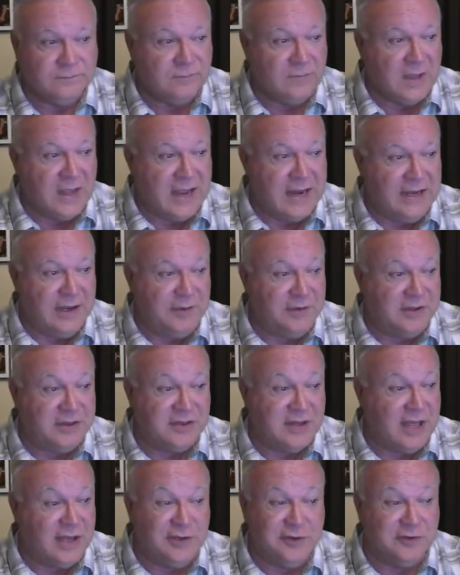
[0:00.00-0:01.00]
And here he's
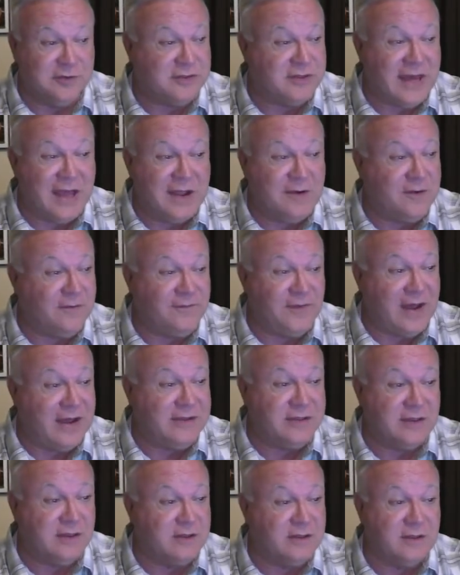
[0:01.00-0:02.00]
saying your
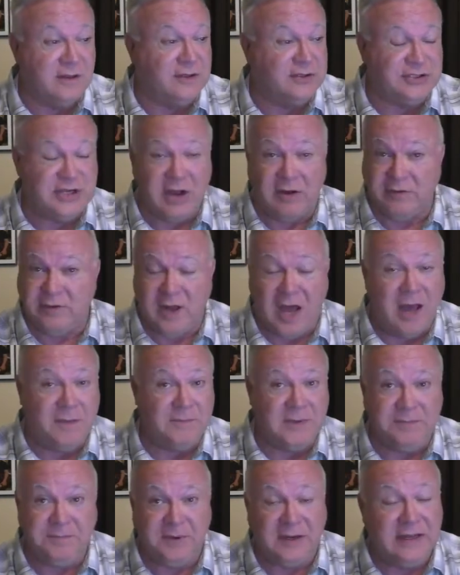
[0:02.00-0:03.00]
sacrifices shall not
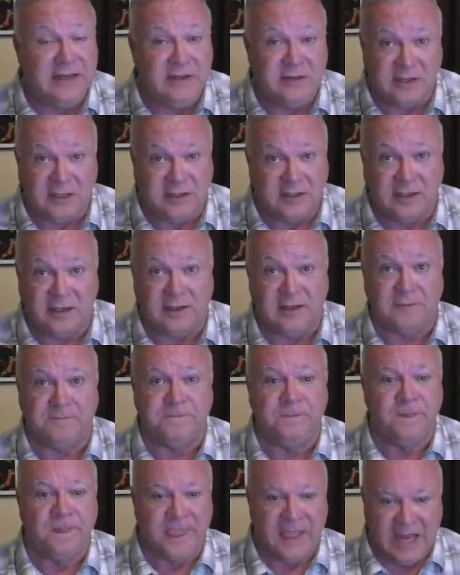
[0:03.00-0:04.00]
be pleasing to him.
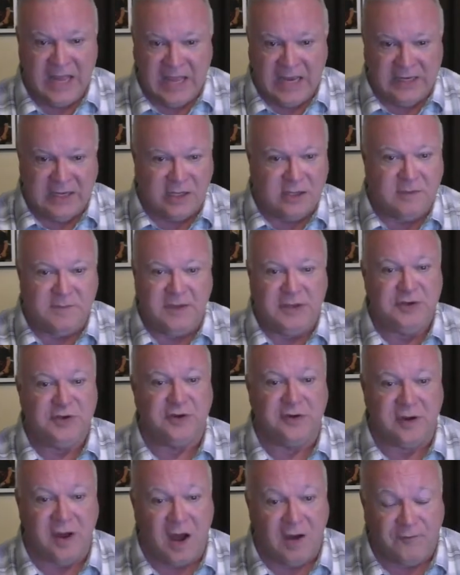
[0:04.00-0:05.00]
It doesn't mean you're
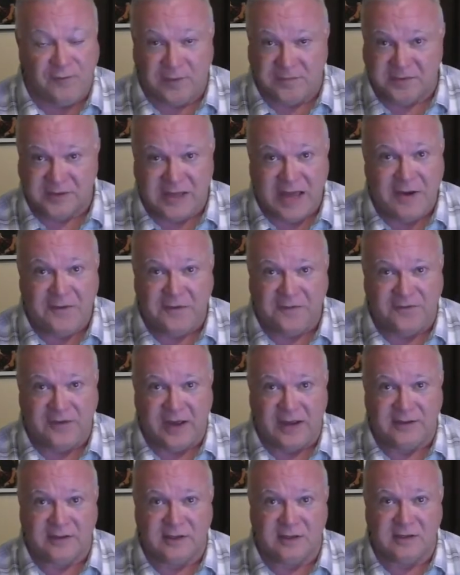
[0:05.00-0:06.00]
going to offer up
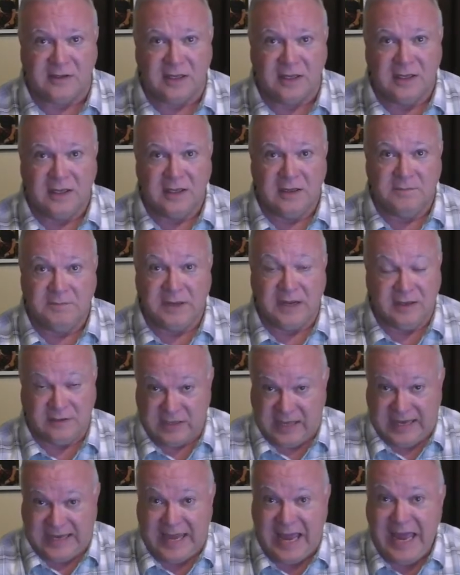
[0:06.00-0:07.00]
sacrifices because
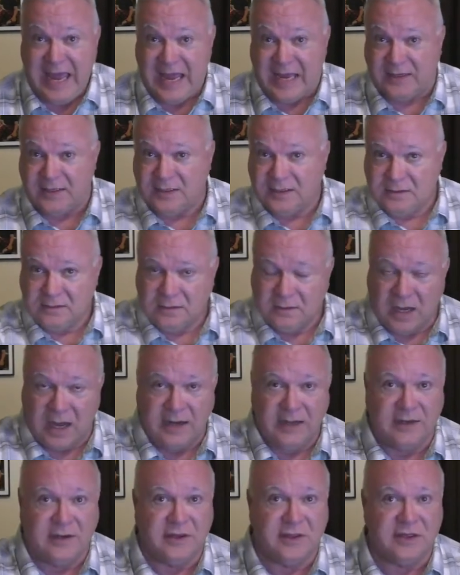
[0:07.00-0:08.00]
they can't, not
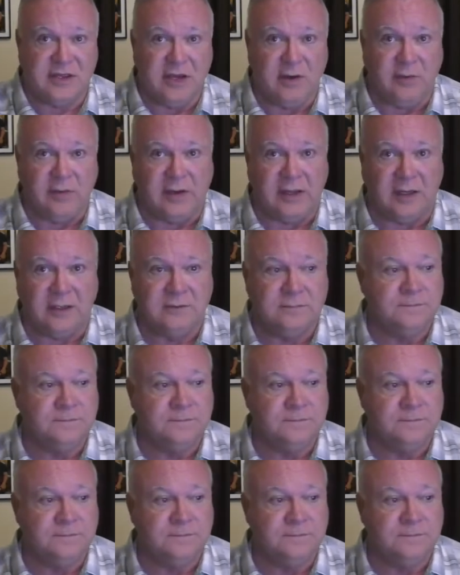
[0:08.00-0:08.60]
in Assyria.